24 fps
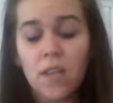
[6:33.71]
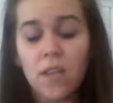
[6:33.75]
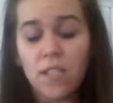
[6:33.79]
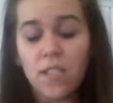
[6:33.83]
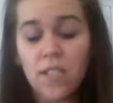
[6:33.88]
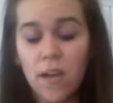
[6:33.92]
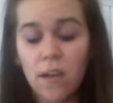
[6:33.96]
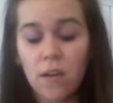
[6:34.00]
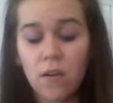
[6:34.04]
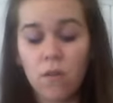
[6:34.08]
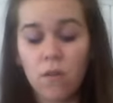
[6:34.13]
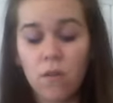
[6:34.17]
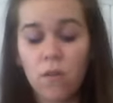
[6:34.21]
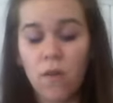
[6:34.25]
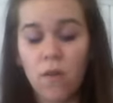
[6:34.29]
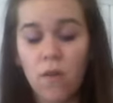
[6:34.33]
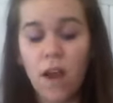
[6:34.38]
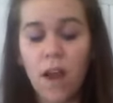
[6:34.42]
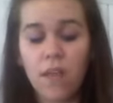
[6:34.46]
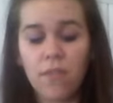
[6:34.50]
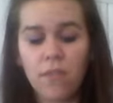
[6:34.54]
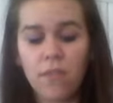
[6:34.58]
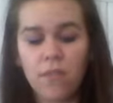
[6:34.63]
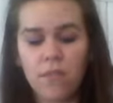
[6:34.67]
So
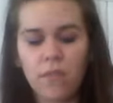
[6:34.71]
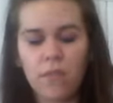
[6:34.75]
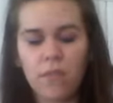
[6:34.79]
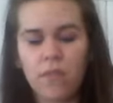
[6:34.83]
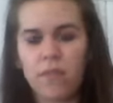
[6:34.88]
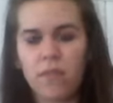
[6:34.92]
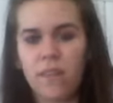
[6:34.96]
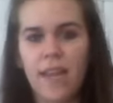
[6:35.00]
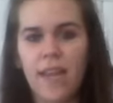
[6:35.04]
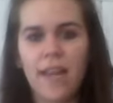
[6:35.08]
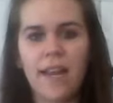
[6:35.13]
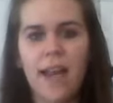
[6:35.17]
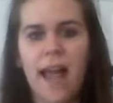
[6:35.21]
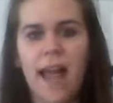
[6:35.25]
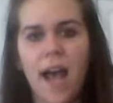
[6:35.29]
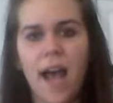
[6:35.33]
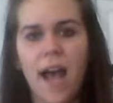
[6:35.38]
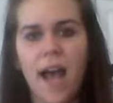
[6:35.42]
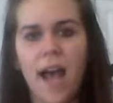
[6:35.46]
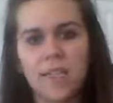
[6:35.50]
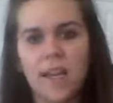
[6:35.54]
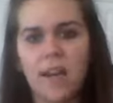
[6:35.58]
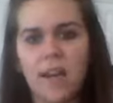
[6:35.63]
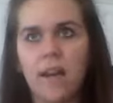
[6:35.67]
they can
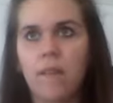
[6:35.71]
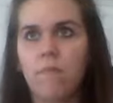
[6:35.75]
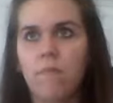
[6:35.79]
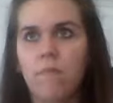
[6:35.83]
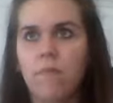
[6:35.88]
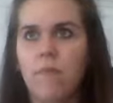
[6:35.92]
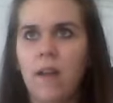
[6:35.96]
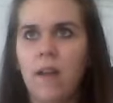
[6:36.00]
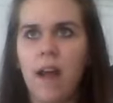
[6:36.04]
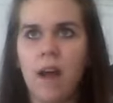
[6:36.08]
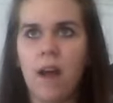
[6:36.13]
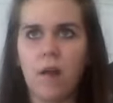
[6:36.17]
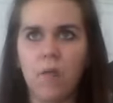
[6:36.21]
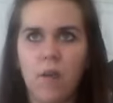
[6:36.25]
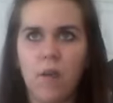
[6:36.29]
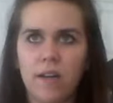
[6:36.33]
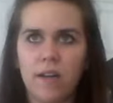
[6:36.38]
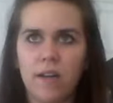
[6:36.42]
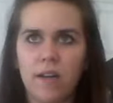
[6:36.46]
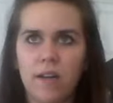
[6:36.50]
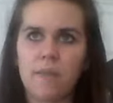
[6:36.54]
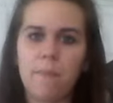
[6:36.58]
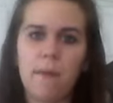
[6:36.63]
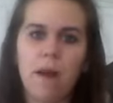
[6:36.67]
ask, how long
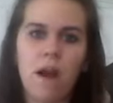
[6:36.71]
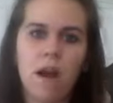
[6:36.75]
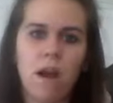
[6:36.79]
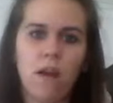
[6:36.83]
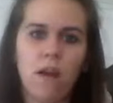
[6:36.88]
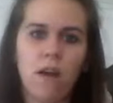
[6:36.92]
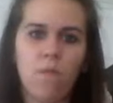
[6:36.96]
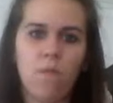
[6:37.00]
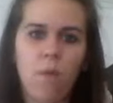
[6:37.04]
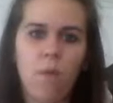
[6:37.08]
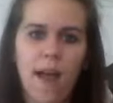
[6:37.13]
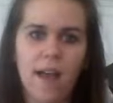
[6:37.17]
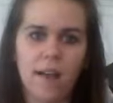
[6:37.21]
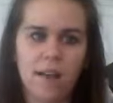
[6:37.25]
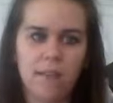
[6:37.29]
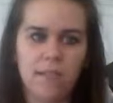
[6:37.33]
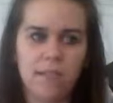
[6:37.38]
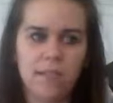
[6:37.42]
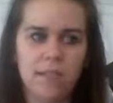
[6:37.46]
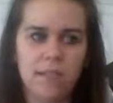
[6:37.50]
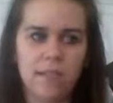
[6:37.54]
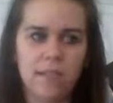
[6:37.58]
does a bar of wax